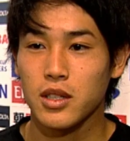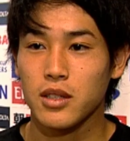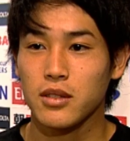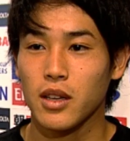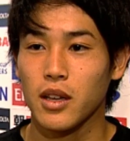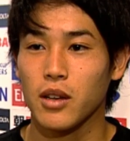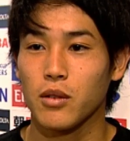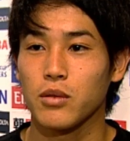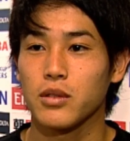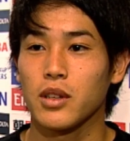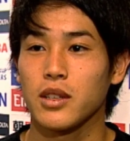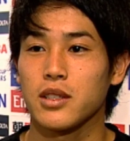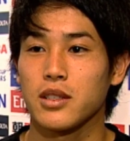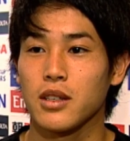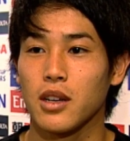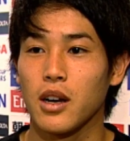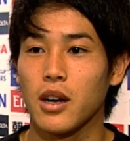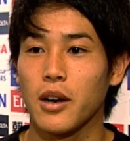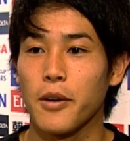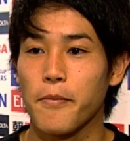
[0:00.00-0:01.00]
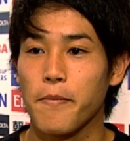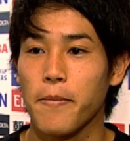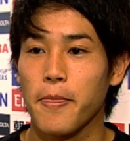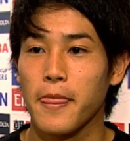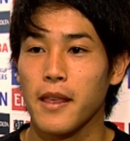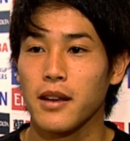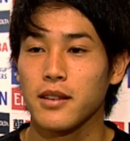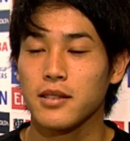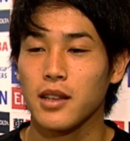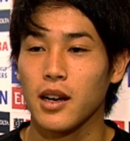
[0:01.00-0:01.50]
And even better was the
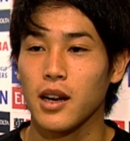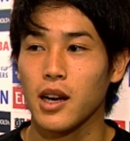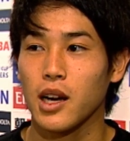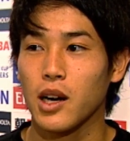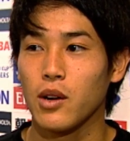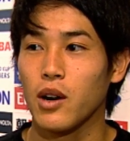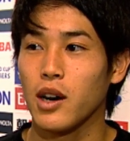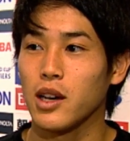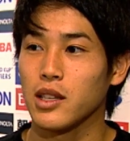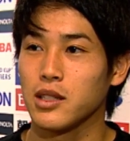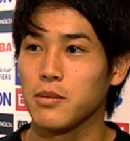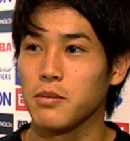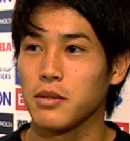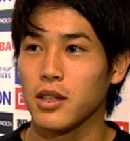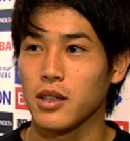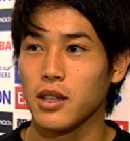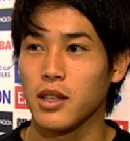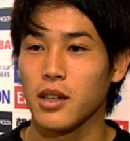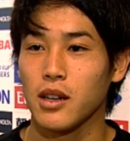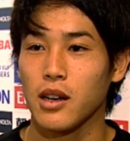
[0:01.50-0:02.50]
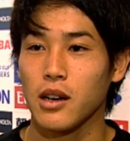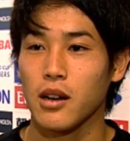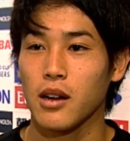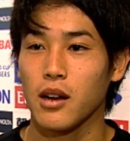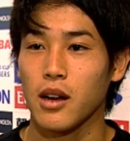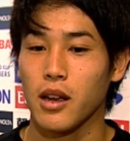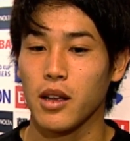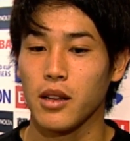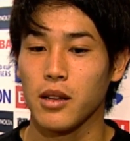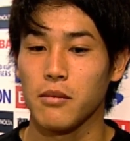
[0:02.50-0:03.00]
fact that we were seeing everything
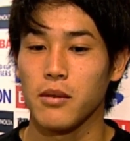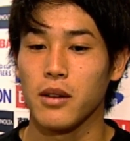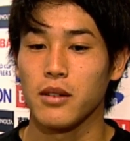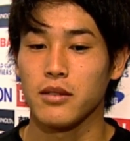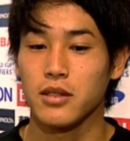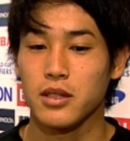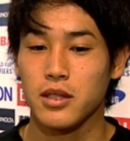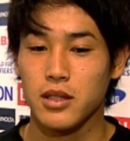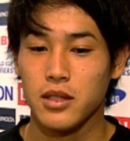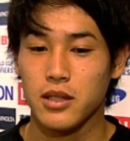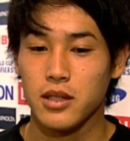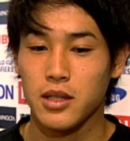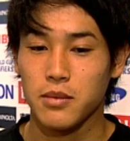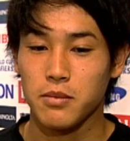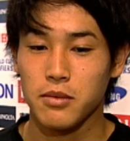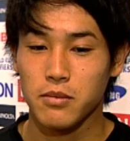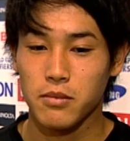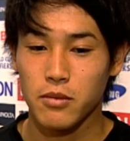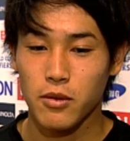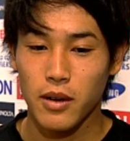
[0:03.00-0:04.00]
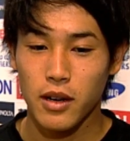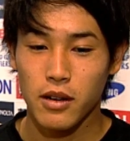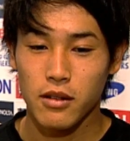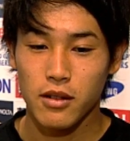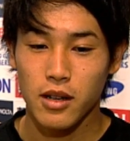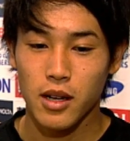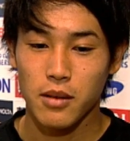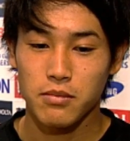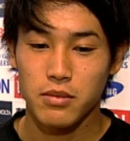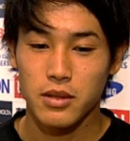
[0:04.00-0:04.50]
happen here.
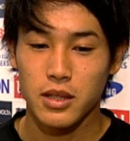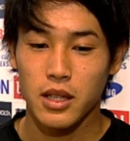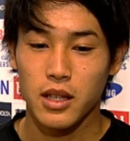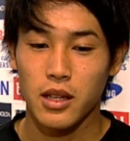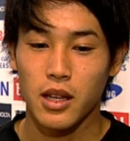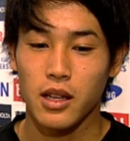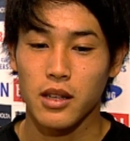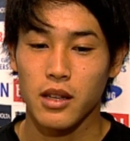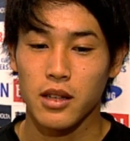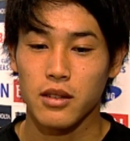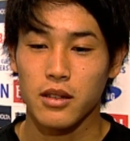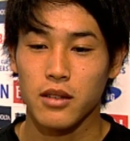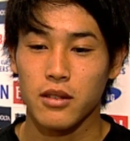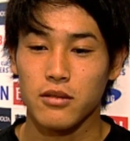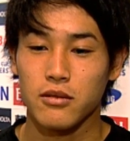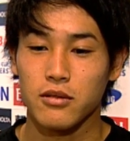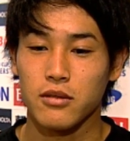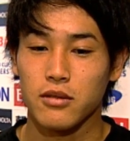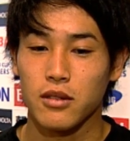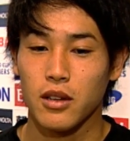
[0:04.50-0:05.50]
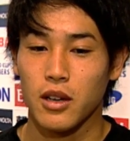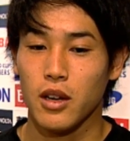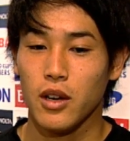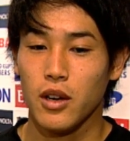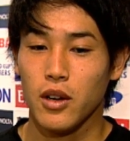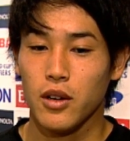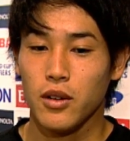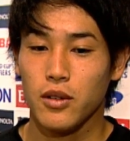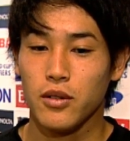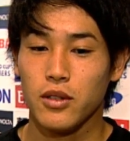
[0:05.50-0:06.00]
That meant I was one of those who
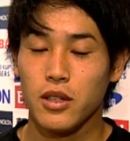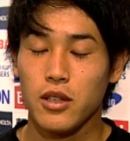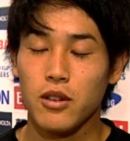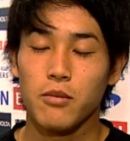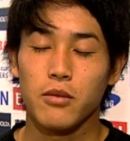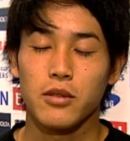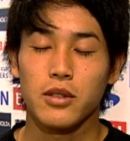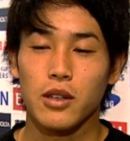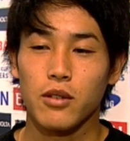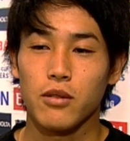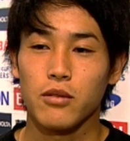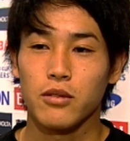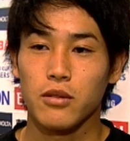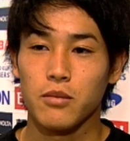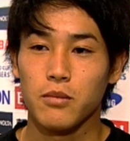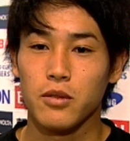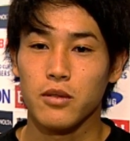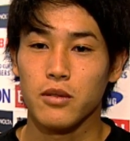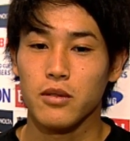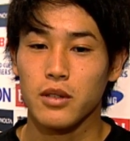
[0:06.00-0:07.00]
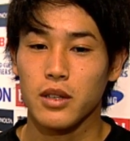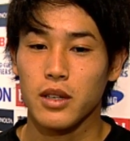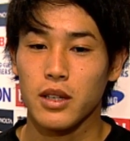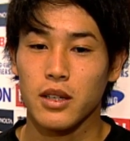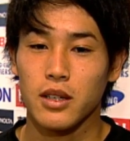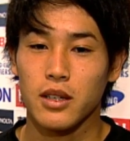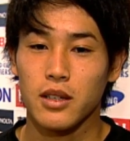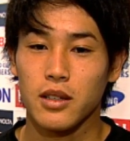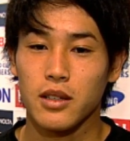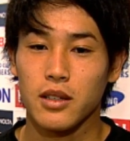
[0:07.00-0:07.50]
started to dream about
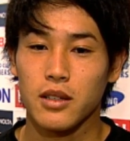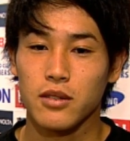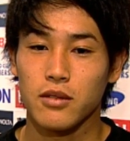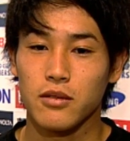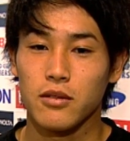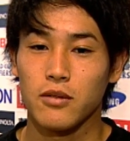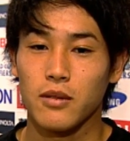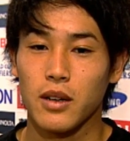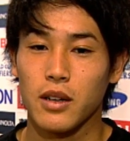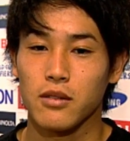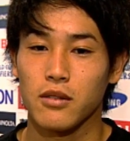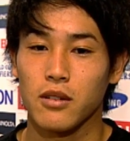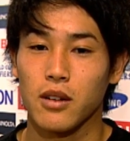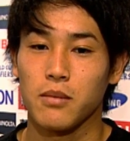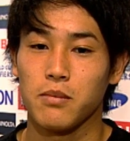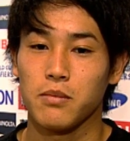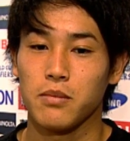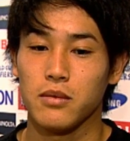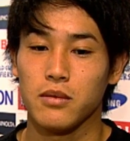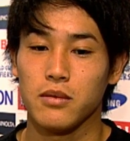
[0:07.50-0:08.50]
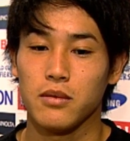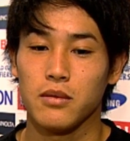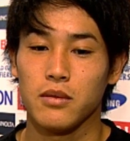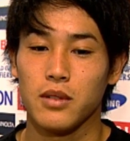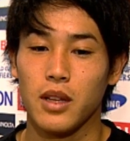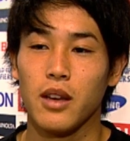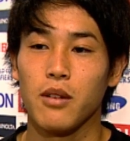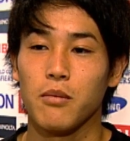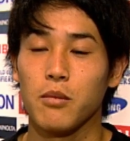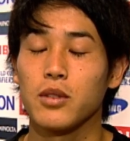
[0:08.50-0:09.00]
one day playing in a
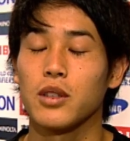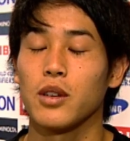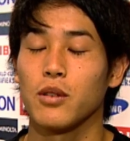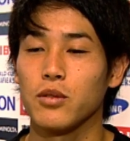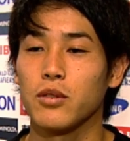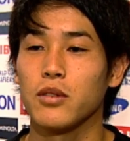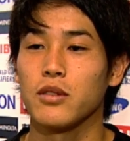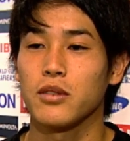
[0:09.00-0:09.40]
World Cup.